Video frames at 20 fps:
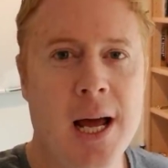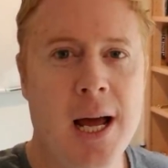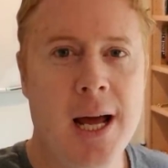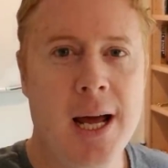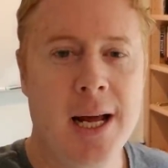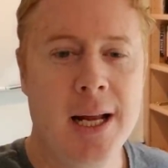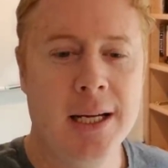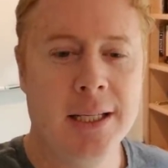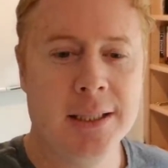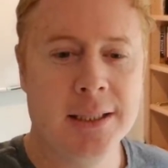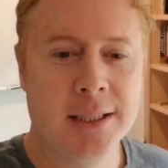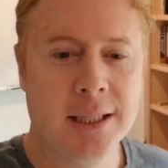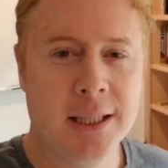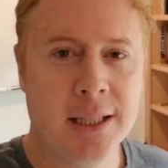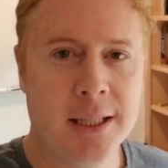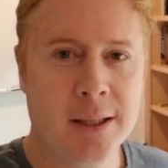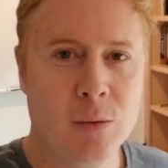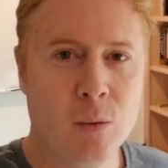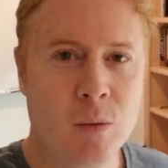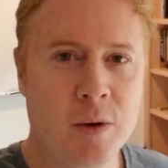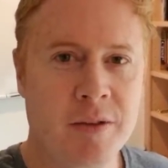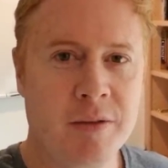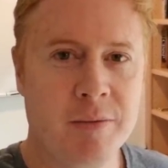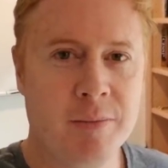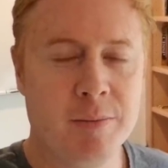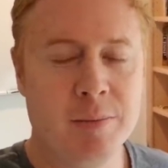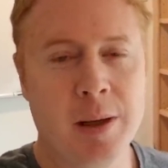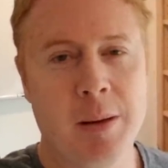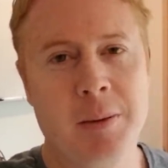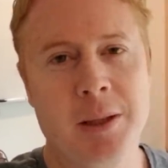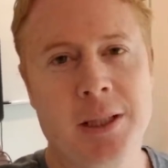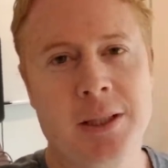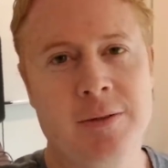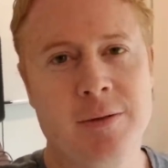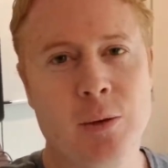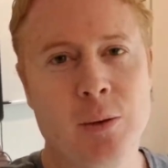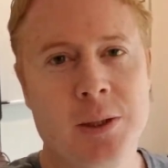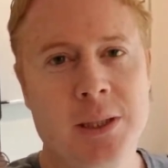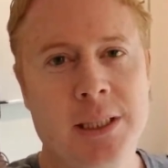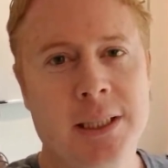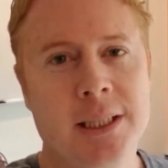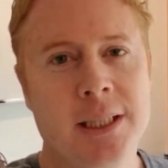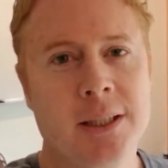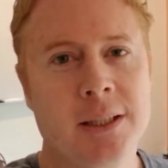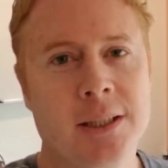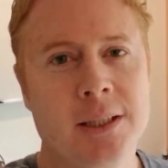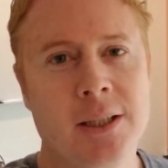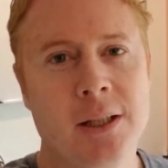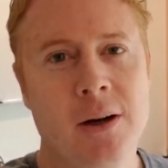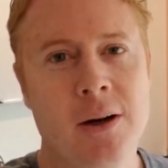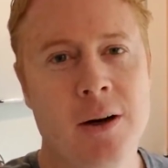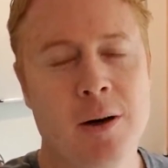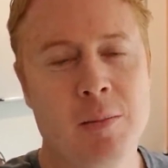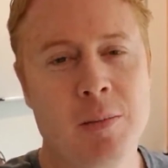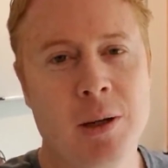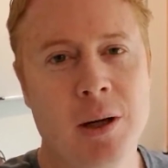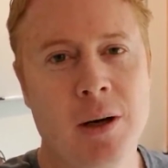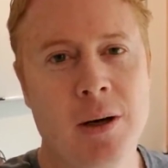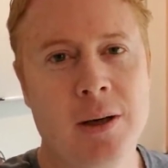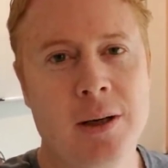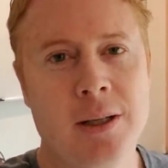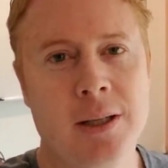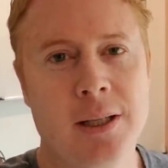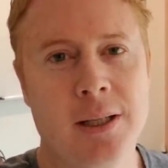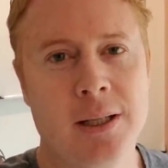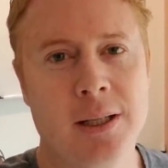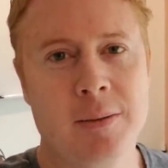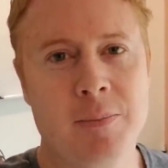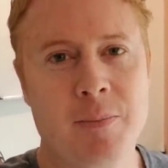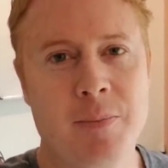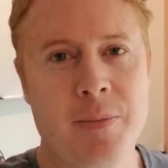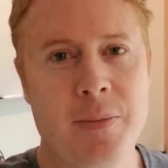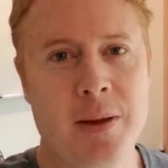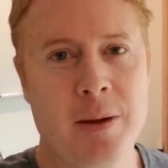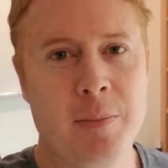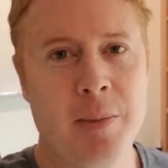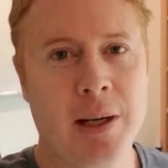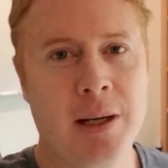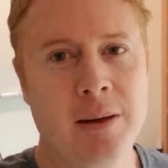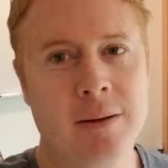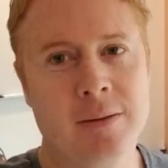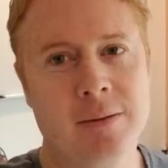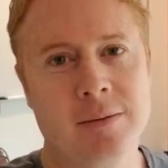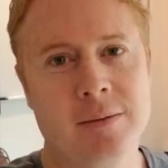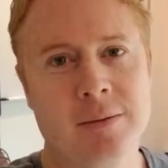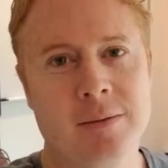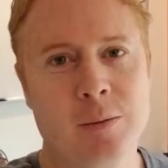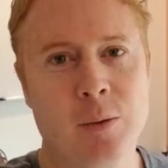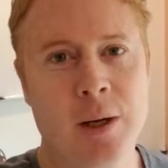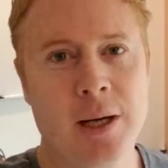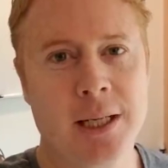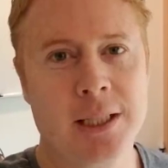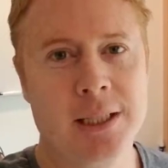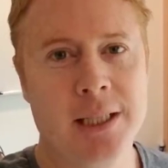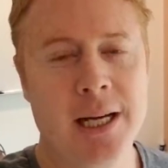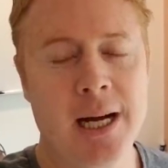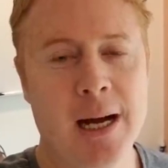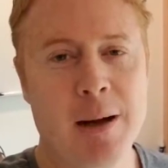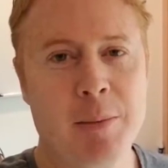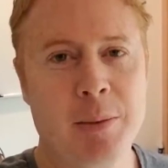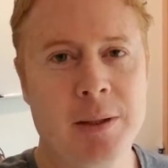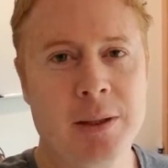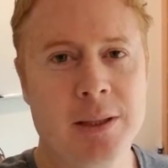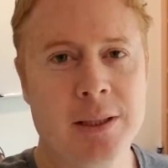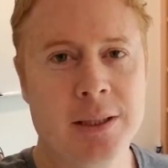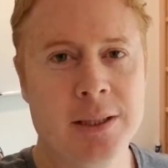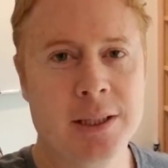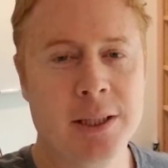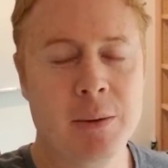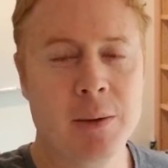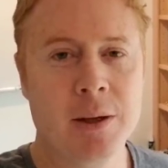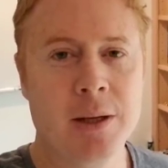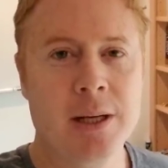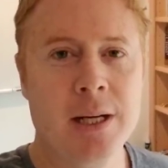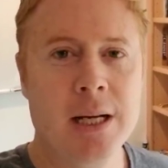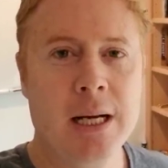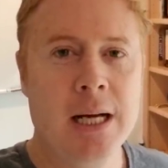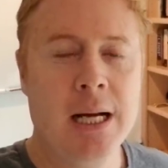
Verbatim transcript: And uh, we've published full details on our blog um, about what actually happened and so on.